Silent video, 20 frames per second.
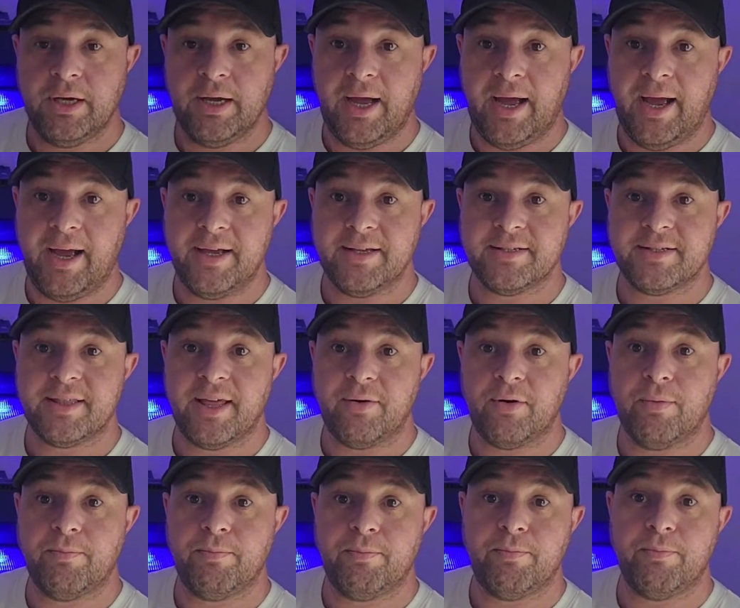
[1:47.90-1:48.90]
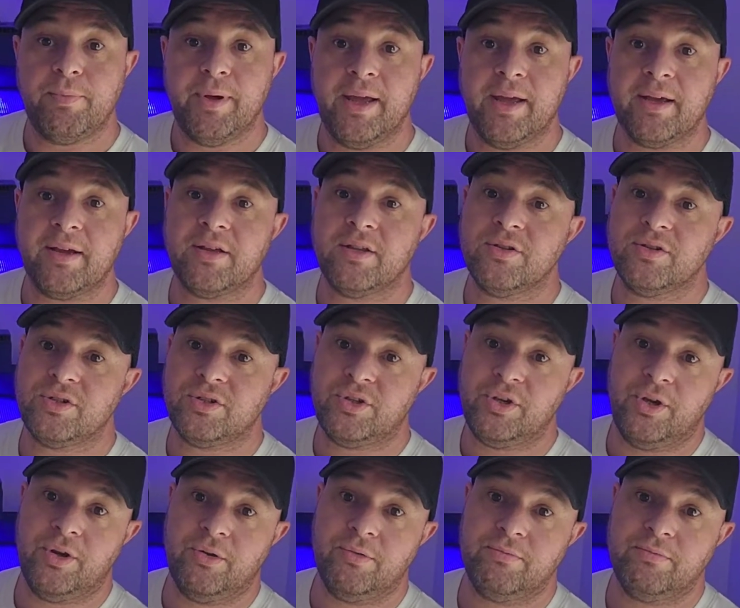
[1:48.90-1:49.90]
As they were being
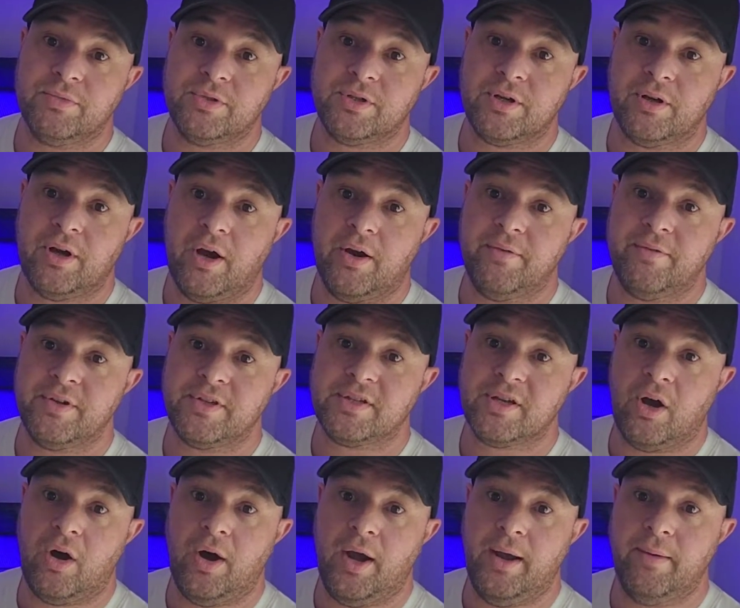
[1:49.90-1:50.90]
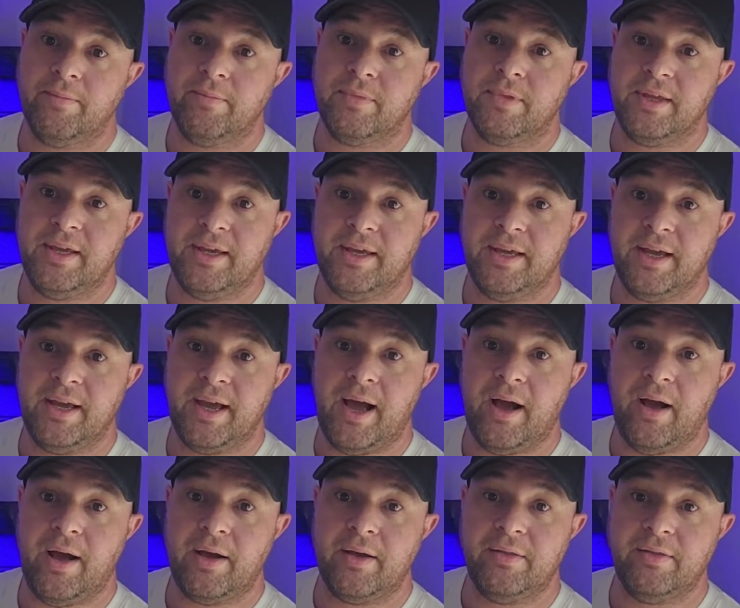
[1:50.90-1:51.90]
consumed over time, the
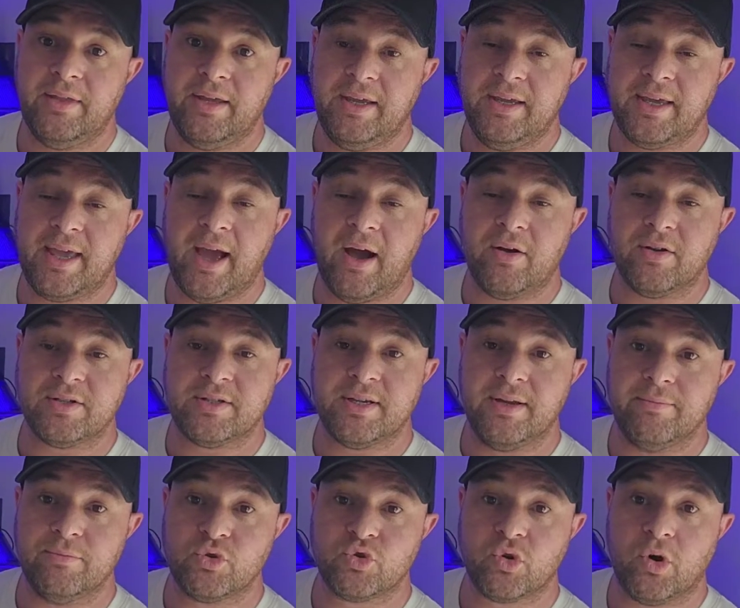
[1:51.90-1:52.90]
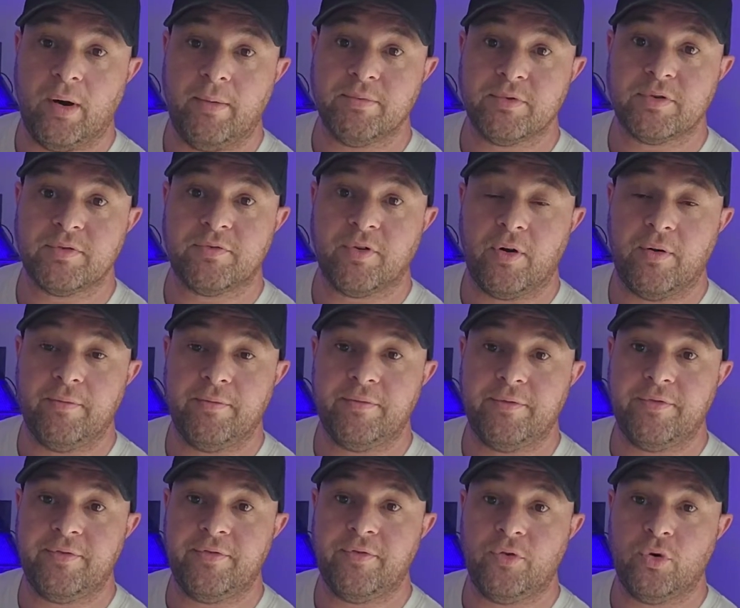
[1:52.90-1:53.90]
the calcium dropped from
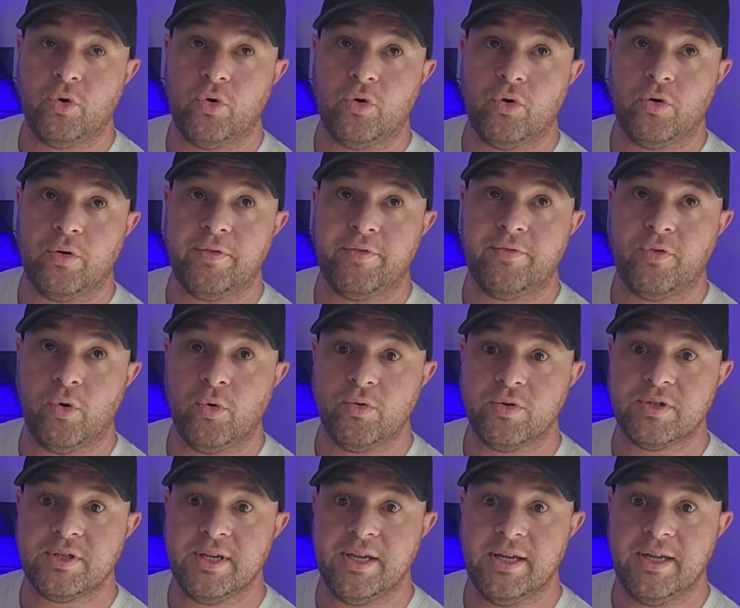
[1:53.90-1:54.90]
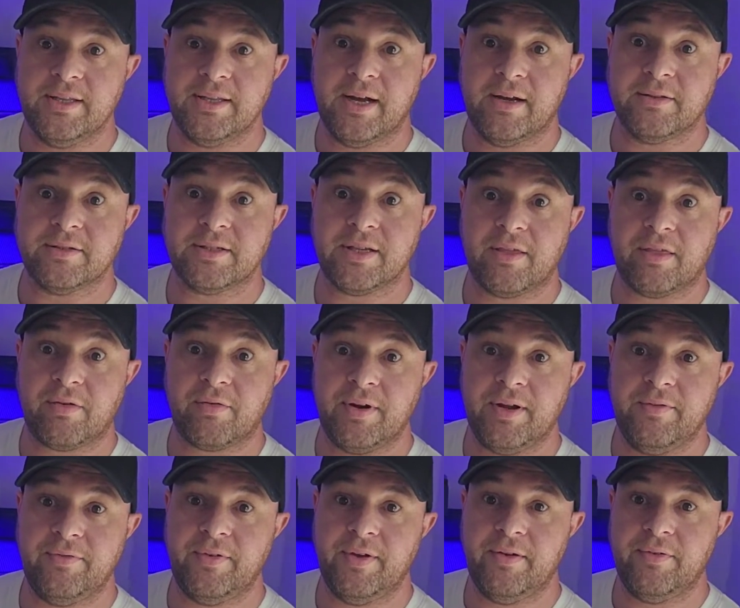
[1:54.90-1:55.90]
440 down to
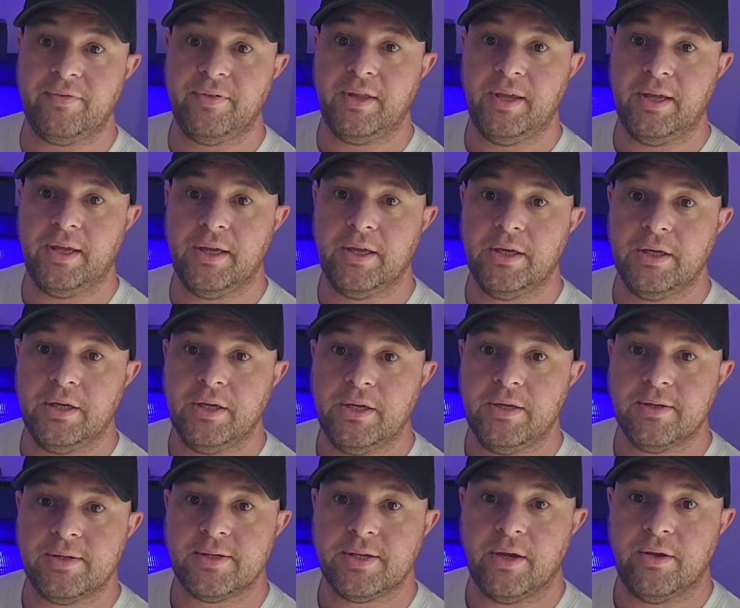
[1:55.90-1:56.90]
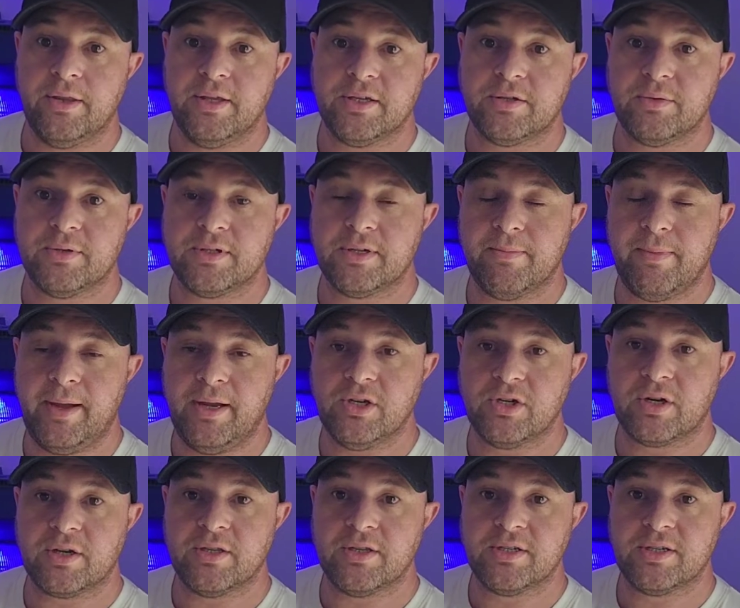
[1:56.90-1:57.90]
350. So this was a major
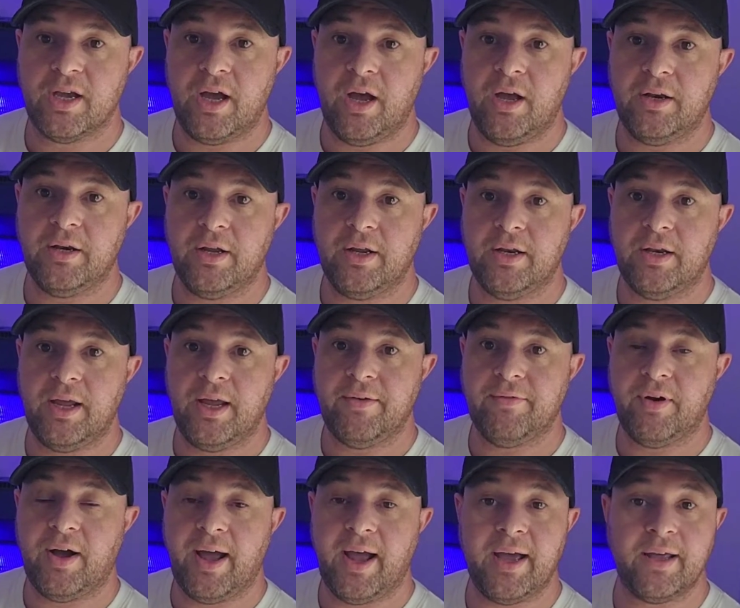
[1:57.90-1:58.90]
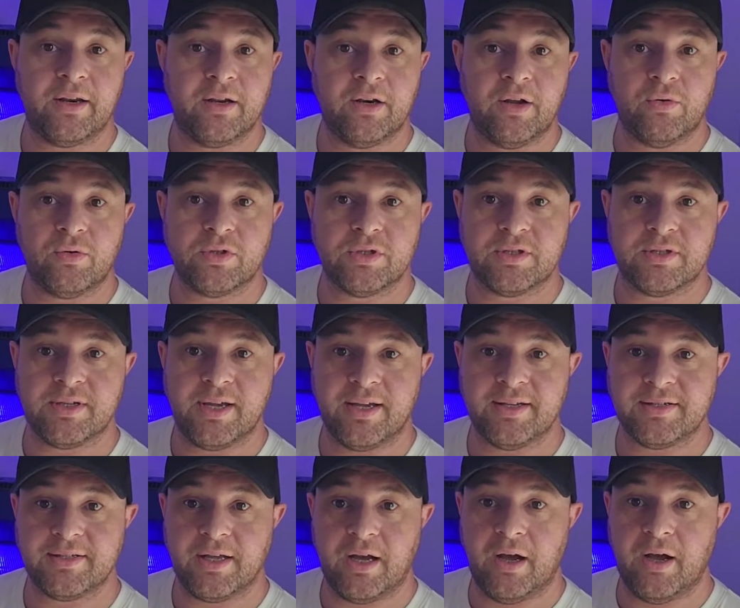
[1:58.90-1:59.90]
concern and if I had an auto
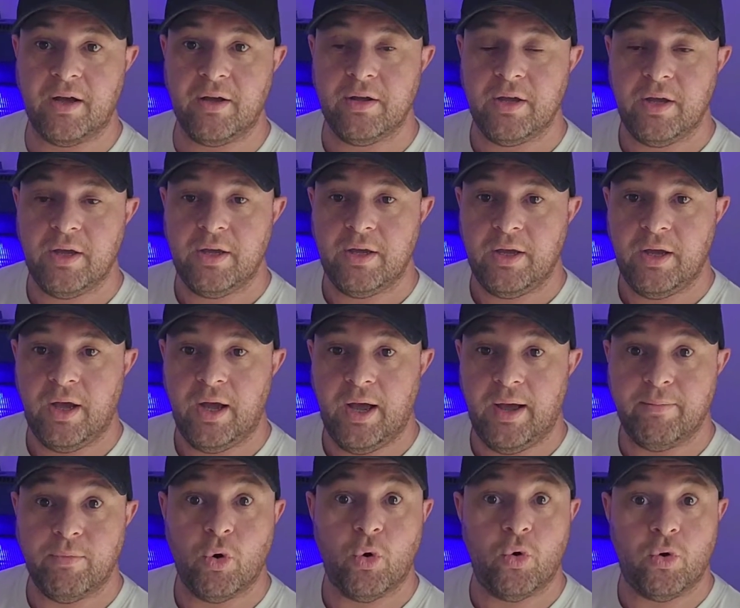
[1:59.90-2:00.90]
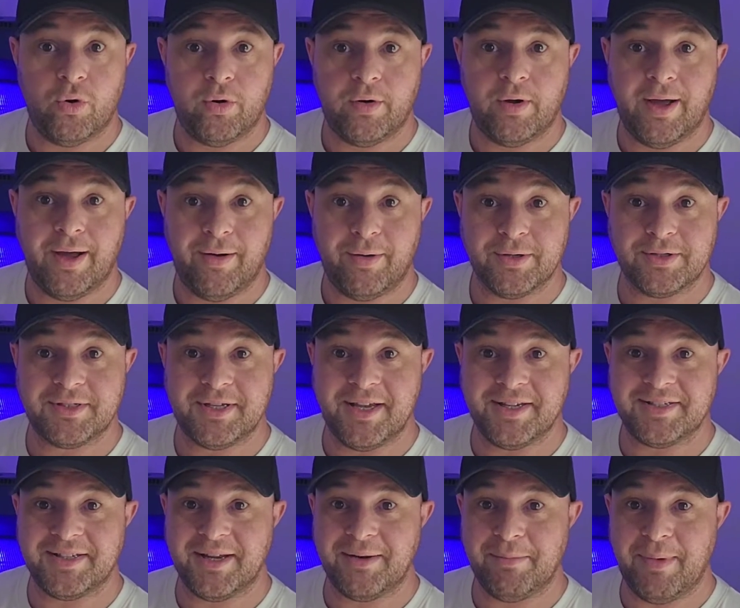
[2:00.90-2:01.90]
tester um, or I was
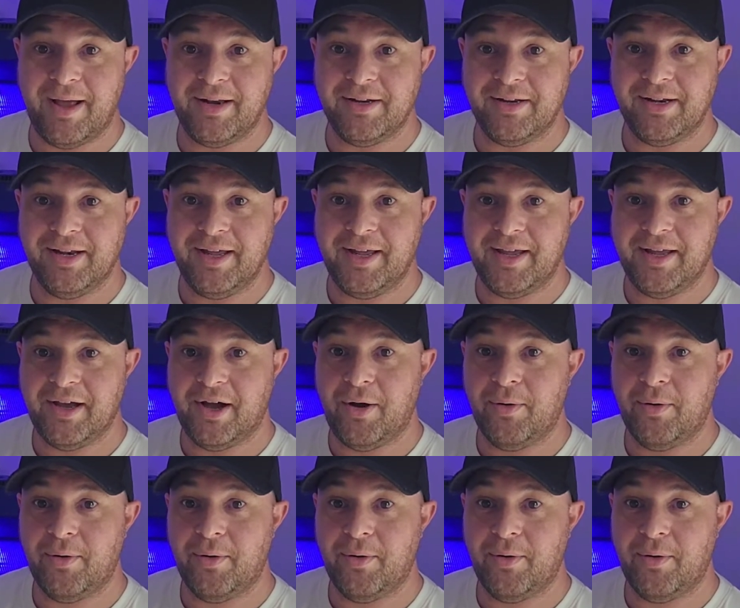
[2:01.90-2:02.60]
testing manually, I